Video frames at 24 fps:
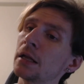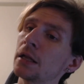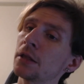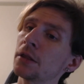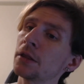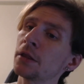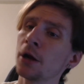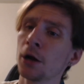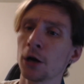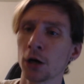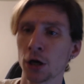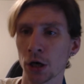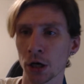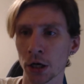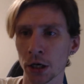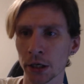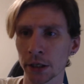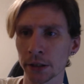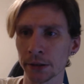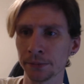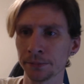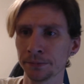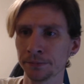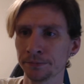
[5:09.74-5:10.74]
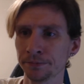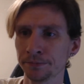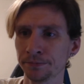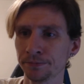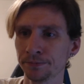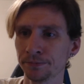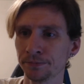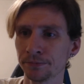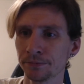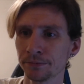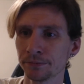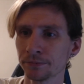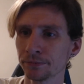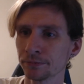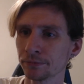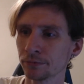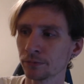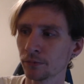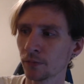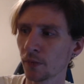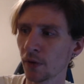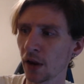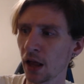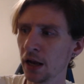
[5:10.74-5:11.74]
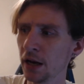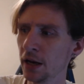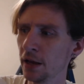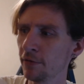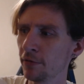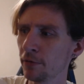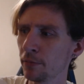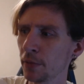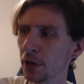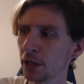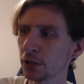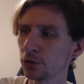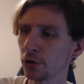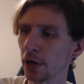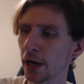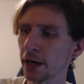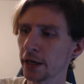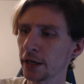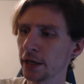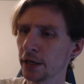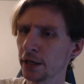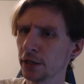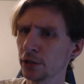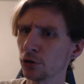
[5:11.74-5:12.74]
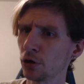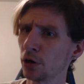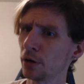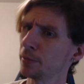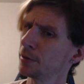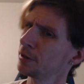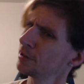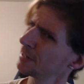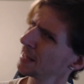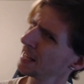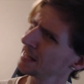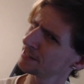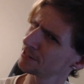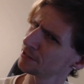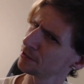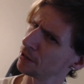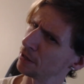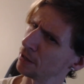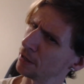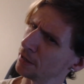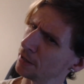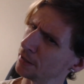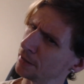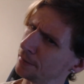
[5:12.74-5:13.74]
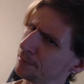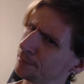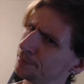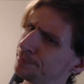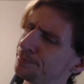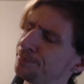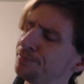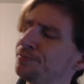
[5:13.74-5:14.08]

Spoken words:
They're gone. And even my Dragon Age armor, that's gone.